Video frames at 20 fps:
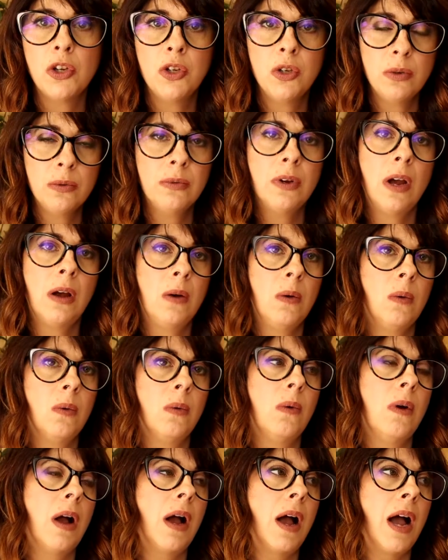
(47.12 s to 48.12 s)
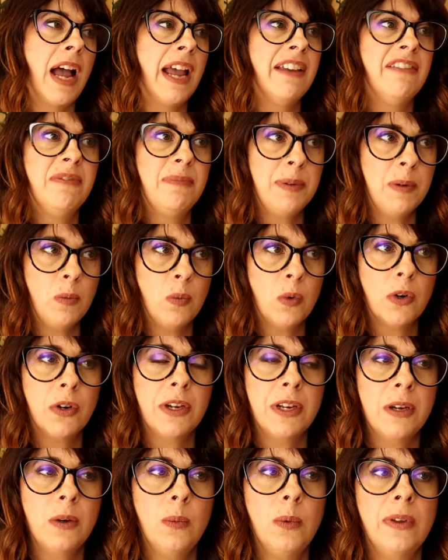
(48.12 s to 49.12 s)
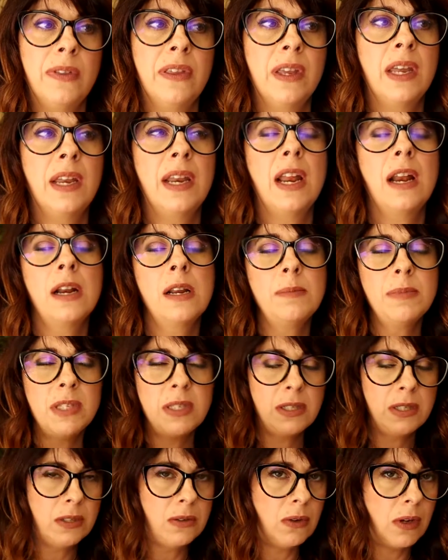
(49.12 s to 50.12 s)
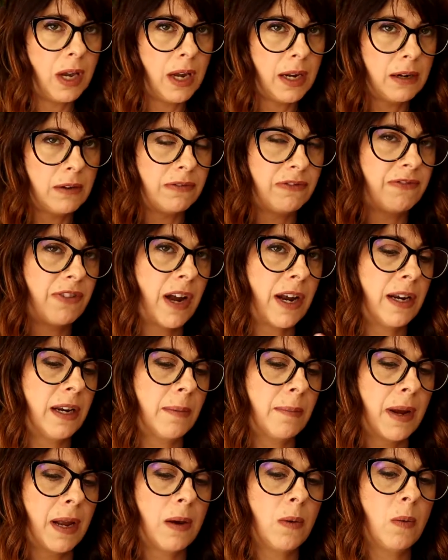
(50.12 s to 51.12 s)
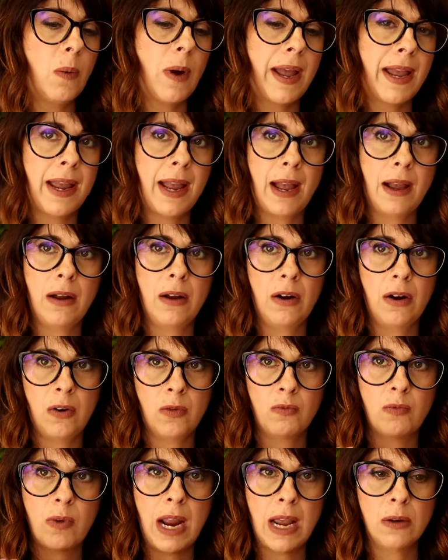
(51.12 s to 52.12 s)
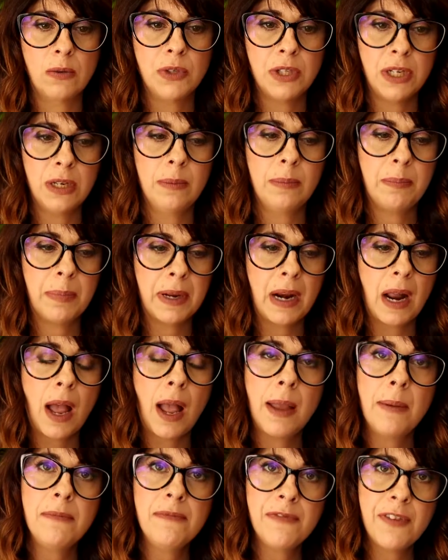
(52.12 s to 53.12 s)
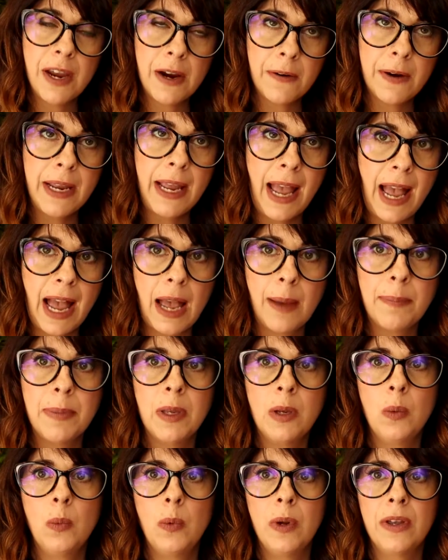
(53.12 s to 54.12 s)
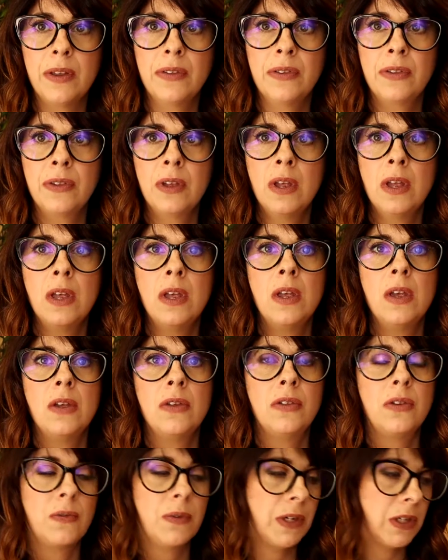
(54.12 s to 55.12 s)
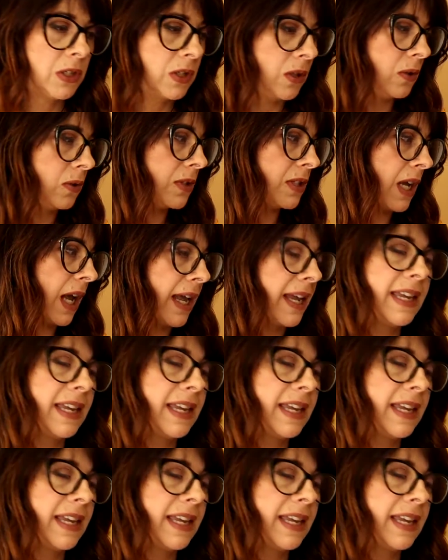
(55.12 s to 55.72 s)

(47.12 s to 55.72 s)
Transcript: you know, I've been working with it and I'm still kind of finding my way around it, but I'm very happy with the results I